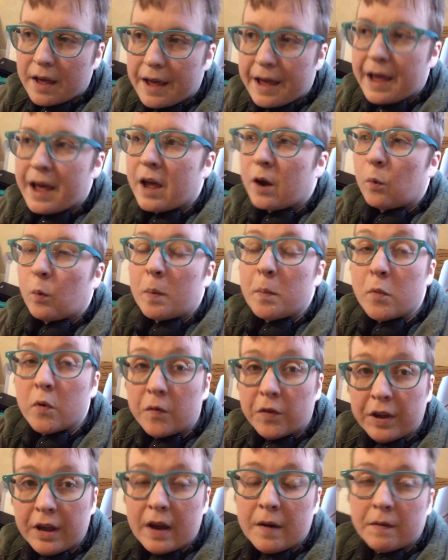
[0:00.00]
And when
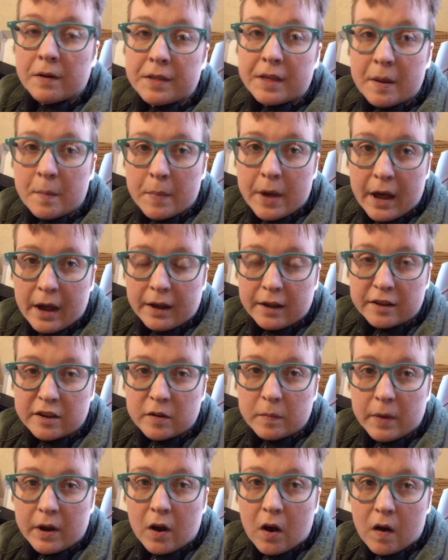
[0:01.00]
moving everything back into
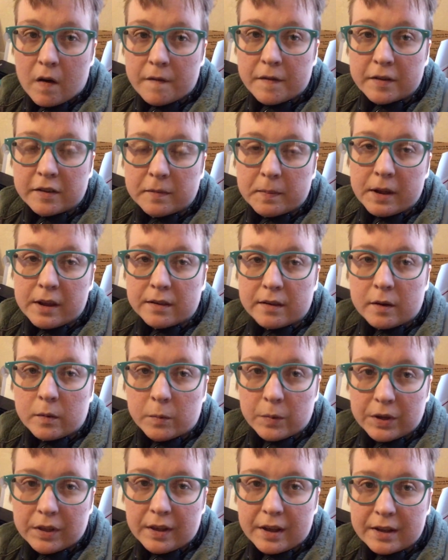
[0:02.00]
my office space, I
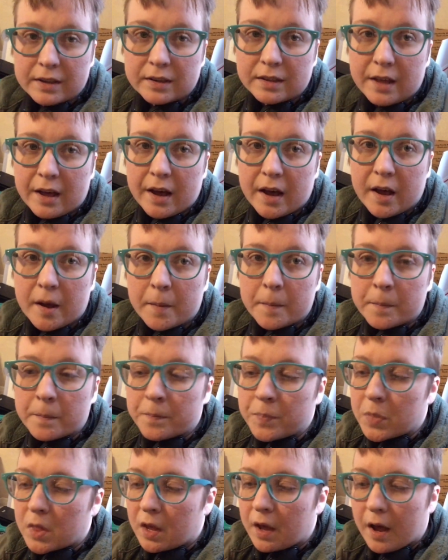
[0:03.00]
realized that
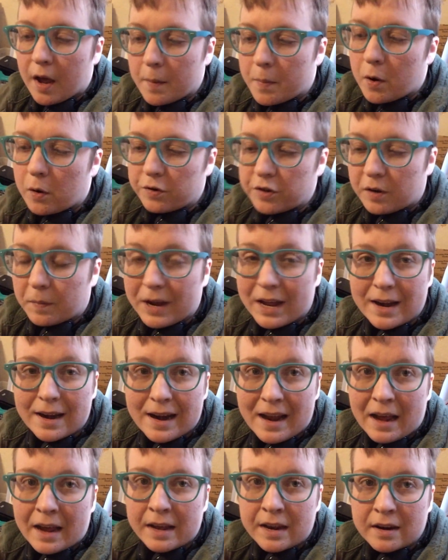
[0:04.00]
I posted up, I had
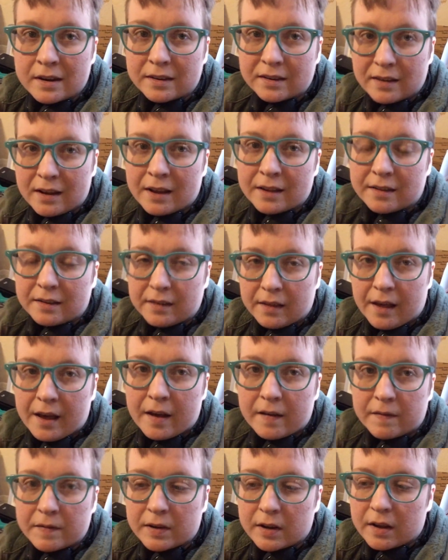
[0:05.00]
9 sets
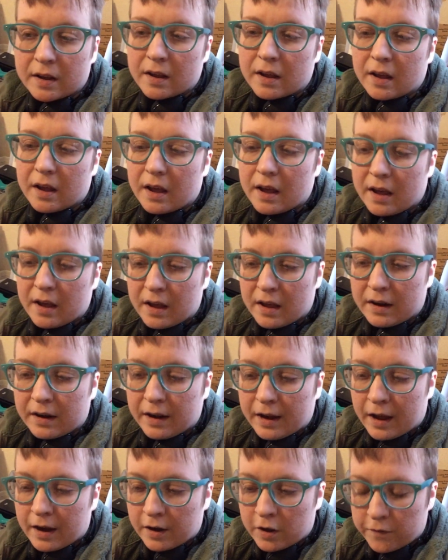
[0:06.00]
left. And I
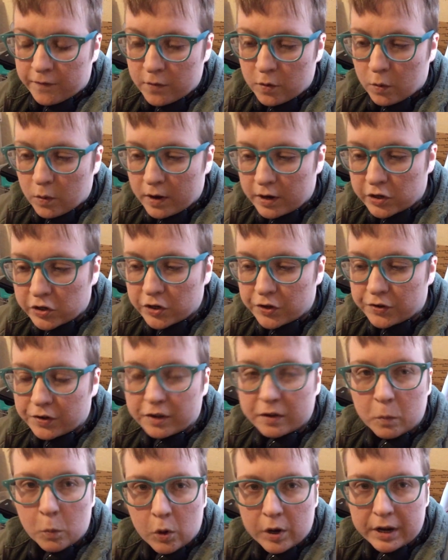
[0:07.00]
got a few questions
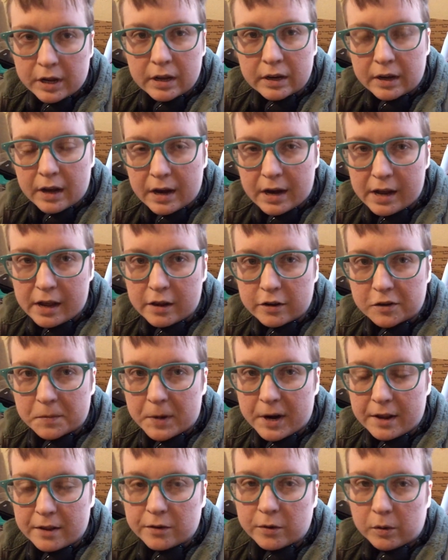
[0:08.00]
this morning, it kind of answered, but I
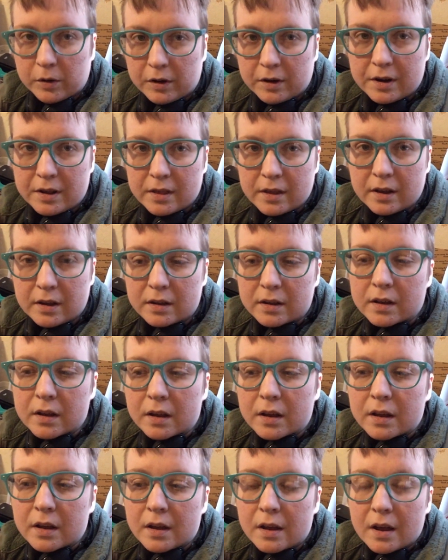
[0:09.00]
hadn't sold anything.
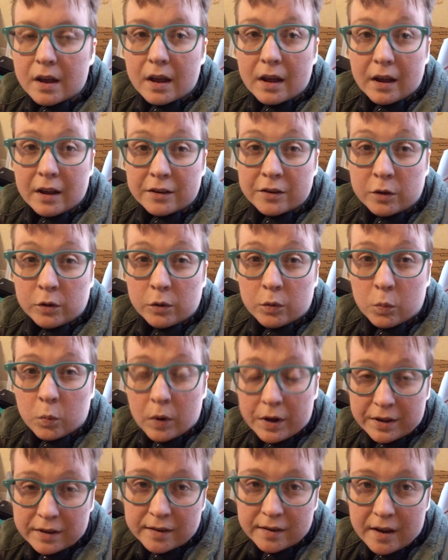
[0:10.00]
I sold
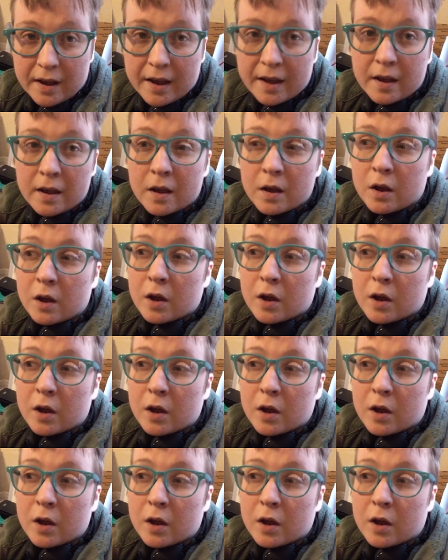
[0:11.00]
1 set